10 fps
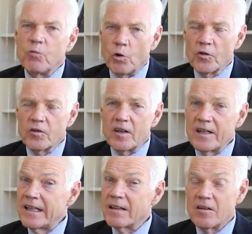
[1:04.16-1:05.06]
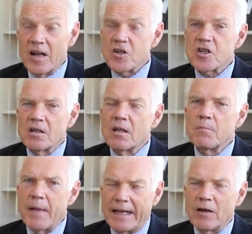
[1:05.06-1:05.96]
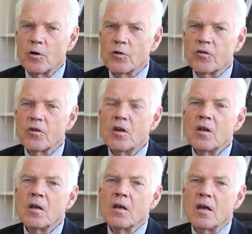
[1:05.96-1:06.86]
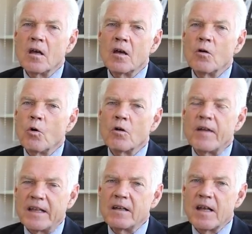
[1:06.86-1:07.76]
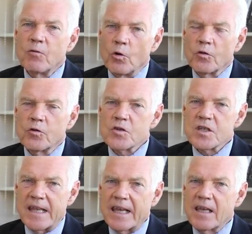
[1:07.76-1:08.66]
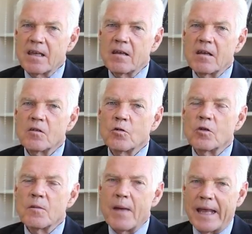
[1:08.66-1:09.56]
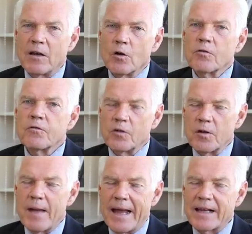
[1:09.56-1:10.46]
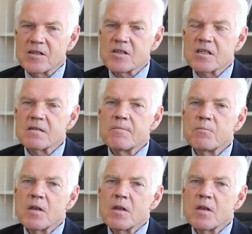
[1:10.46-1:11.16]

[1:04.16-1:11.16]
want an international bailout or whether they want to stick to the bailout for the banks.